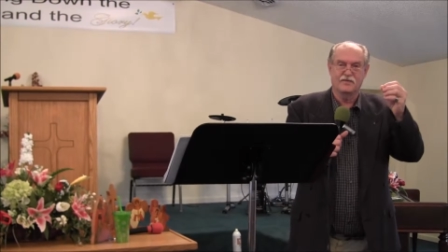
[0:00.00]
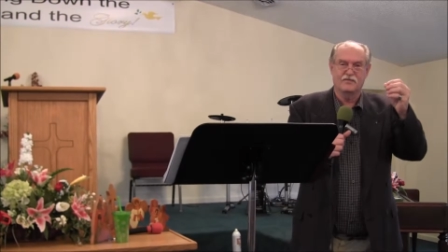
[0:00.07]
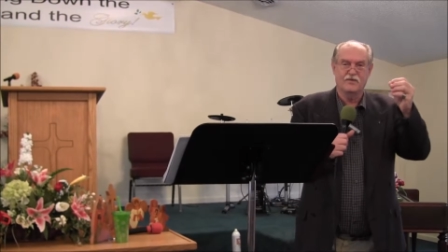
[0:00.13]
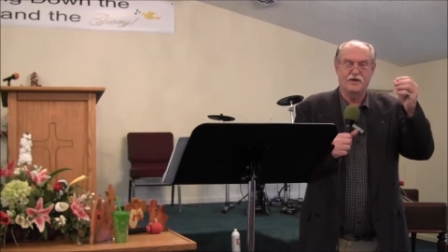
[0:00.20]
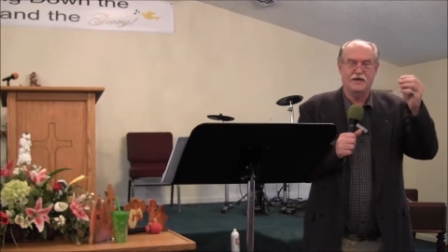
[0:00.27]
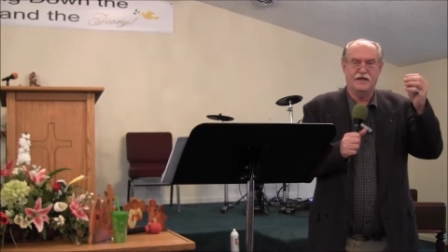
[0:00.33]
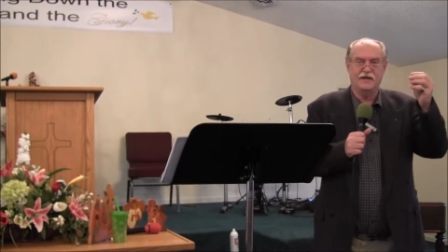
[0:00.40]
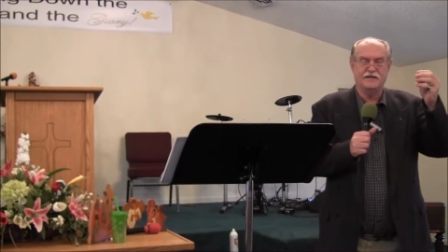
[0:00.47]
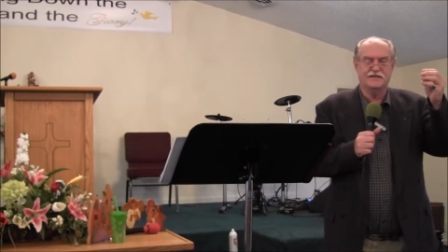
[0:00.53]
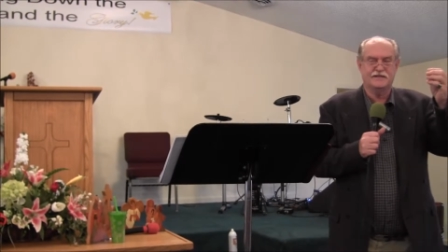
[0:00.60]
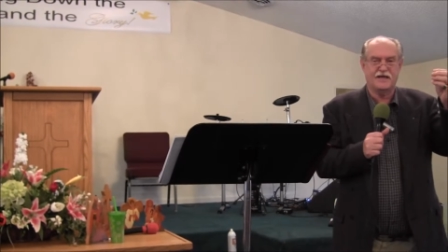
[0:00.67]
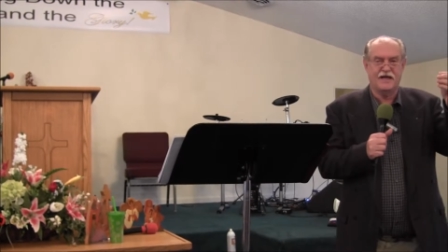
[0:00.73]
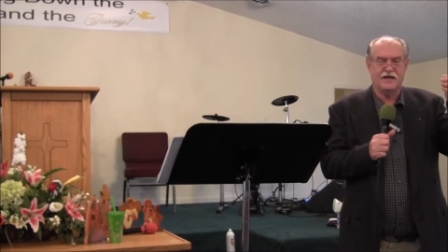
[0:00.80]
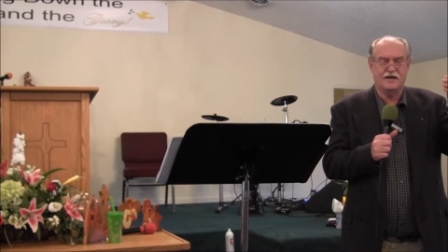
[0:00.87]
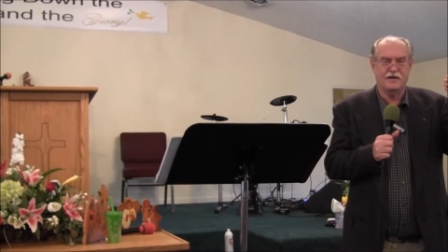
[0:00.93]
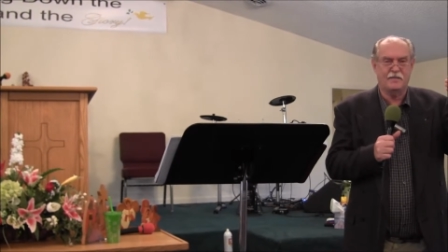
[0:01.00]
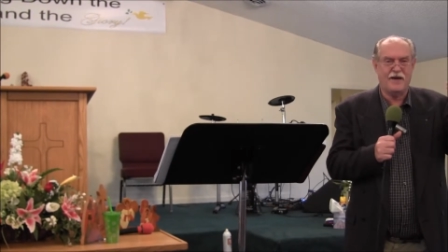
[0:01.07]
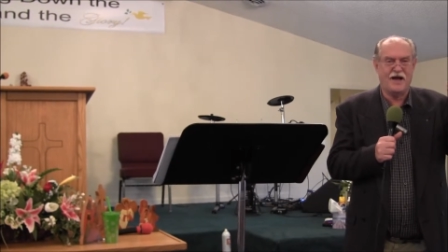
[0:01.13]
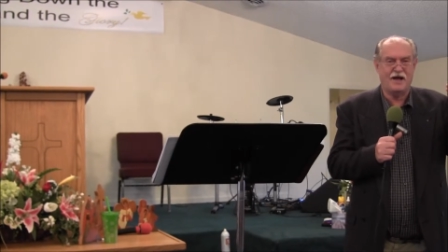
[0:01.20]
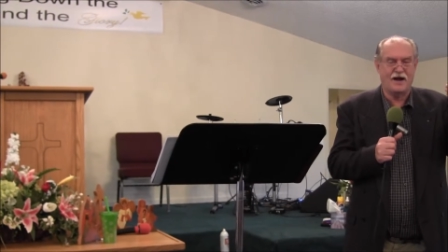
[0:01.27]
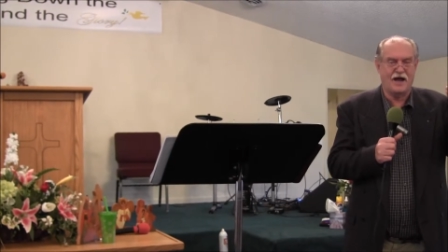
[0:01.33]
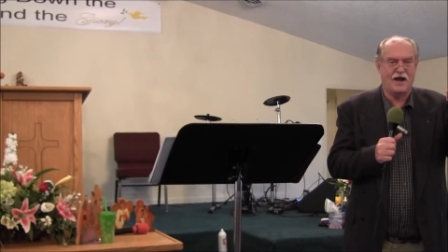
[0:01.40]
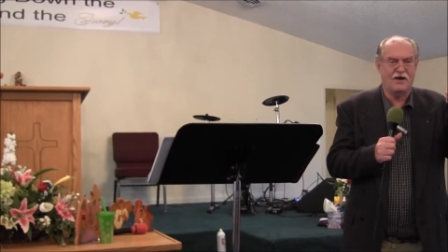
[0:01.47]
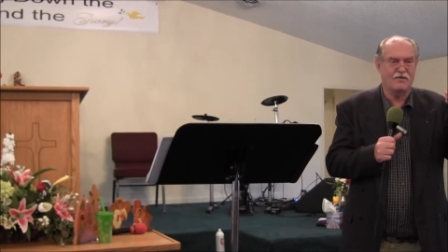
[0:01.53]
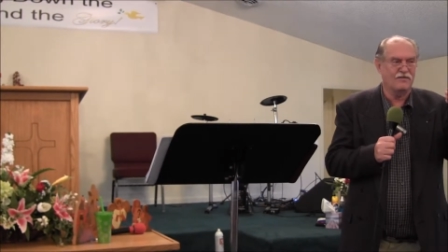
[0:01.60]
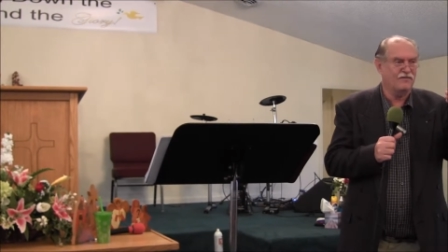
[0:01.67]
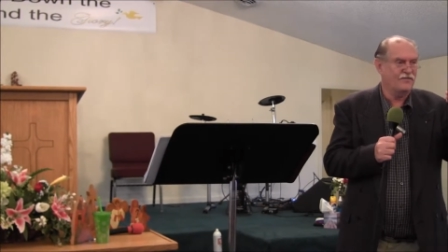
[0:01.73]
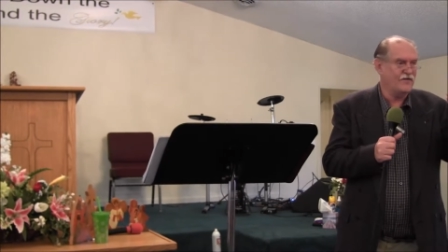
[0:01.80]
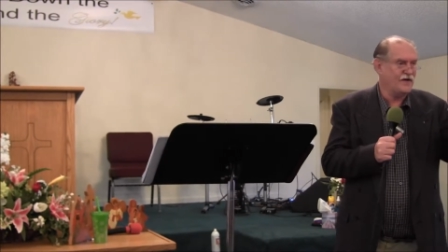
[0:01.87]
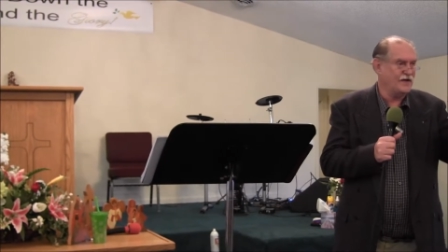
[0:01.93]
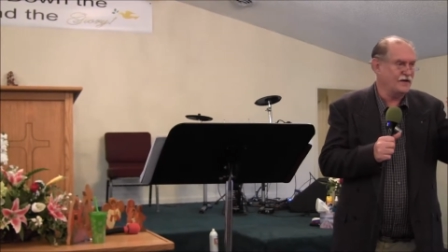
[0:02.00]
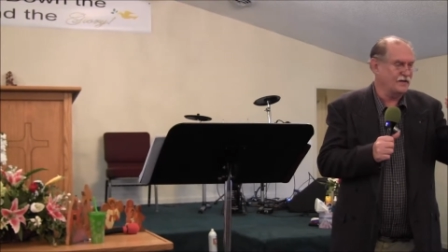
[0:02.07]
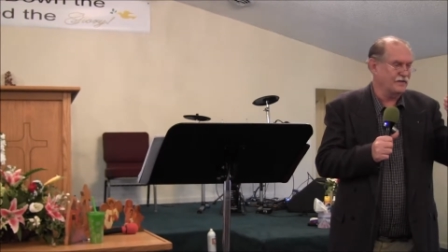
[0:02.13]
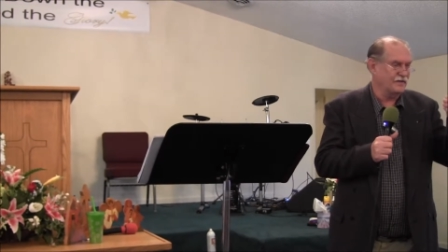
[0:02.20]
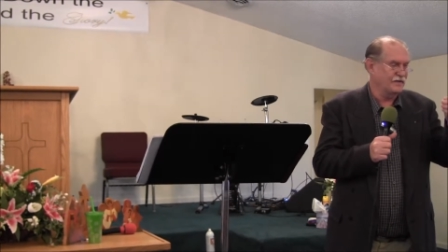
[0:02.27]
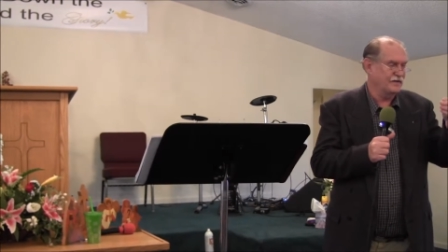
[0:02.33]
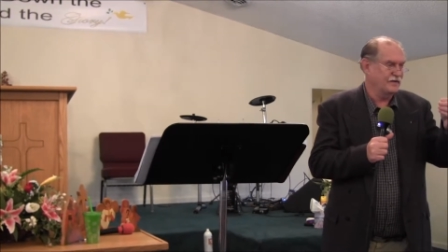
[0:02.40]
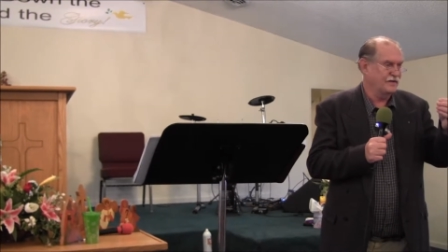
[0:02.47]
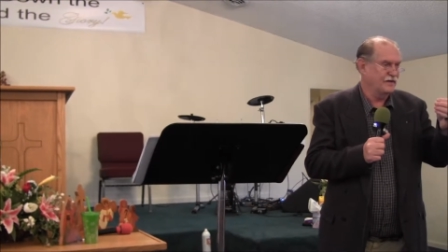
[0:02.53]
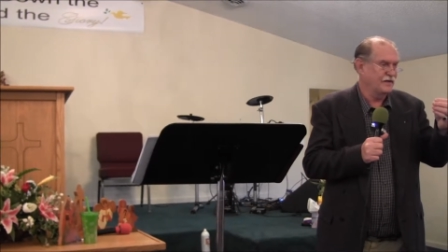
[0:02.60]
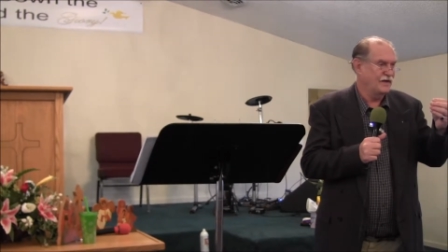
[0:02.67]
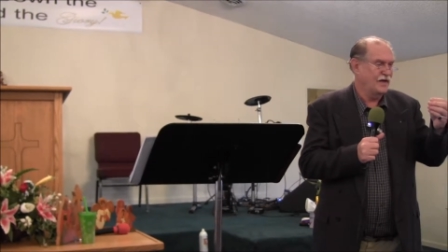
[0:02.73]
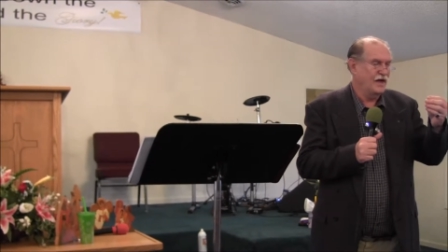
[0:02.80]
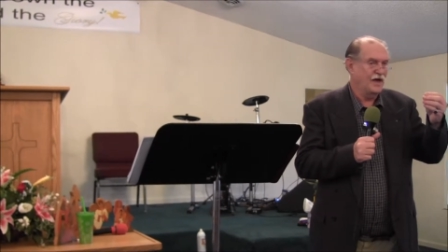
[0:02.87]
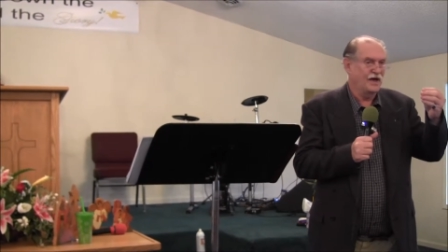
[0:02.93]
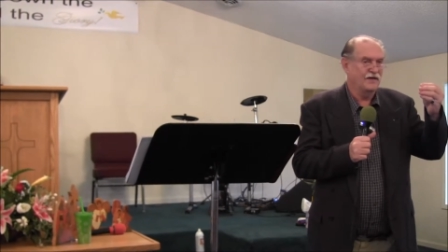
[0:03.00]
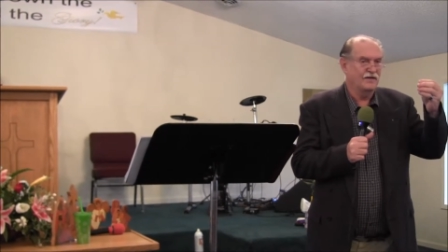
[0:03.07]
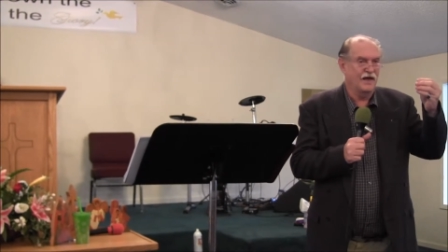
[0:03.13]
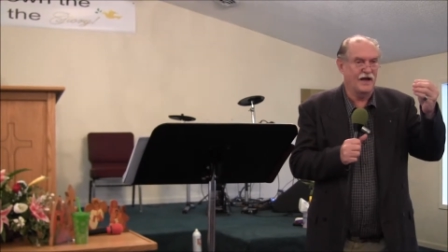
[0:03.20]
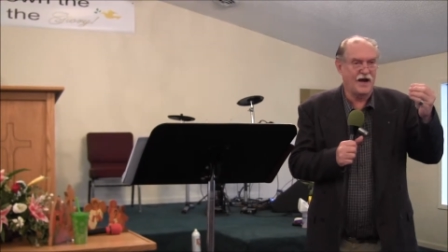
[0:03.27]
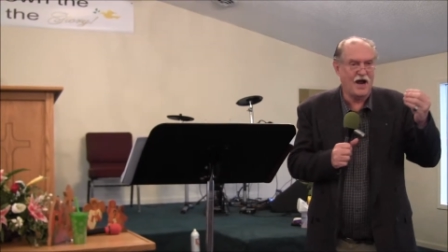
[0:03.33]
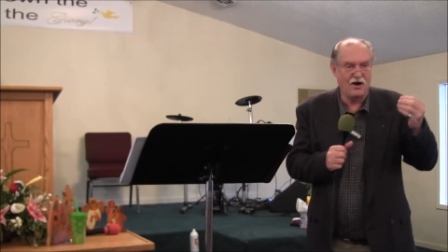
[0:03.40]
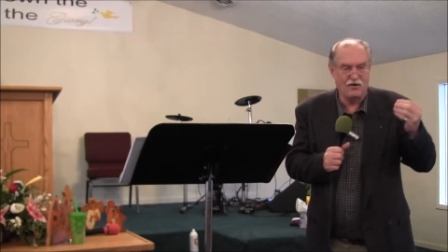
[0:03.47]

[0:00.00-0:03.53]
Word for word: really he's saying about our faith and